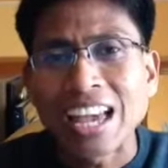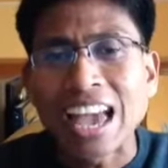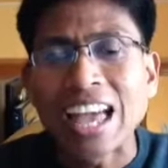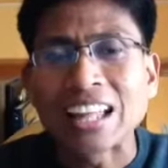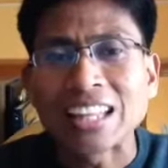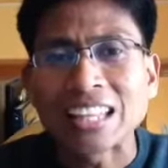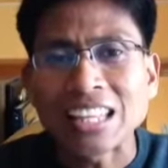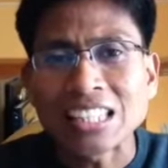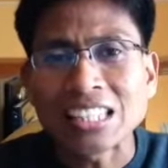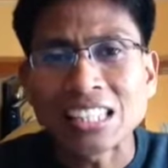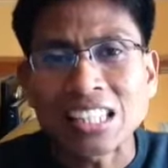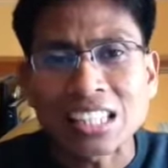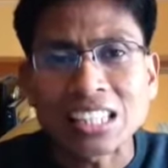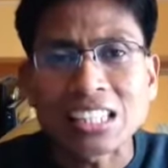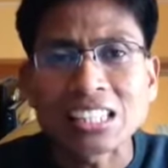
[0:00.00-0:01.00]
And this
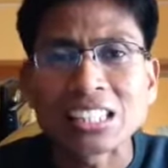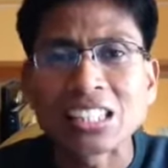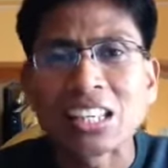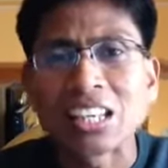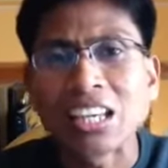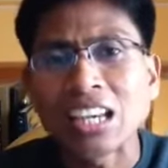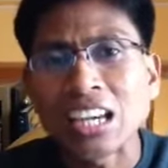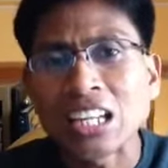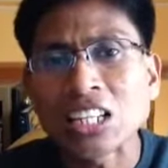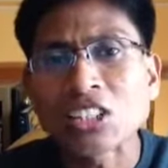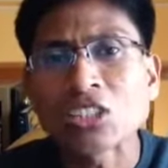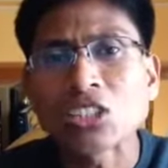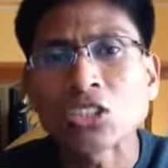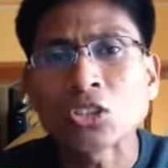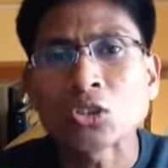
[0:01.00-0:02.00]
is in
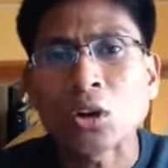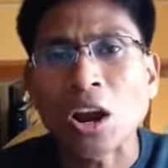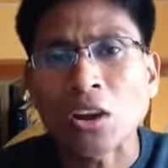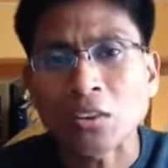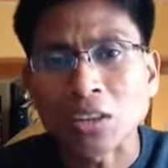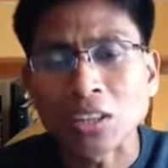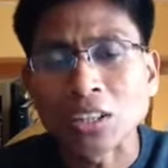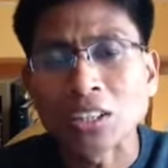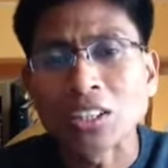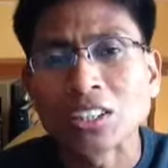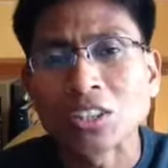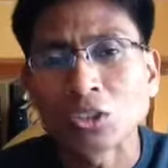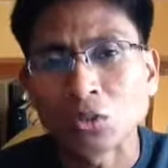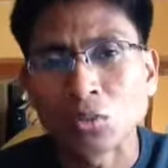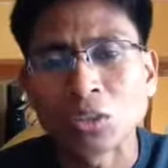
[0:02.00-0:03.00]
contrary
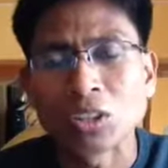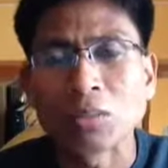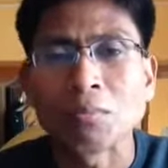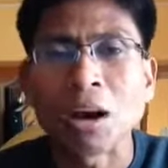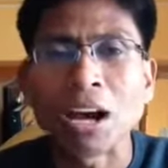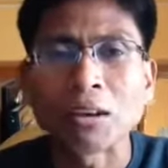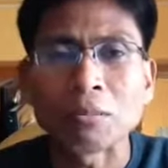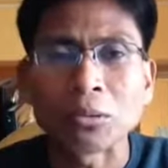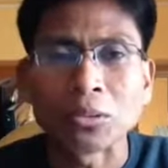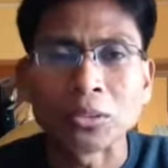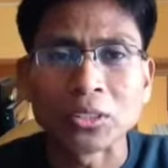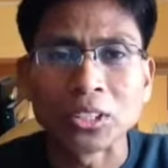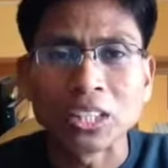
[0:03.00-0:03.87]
to what the Bible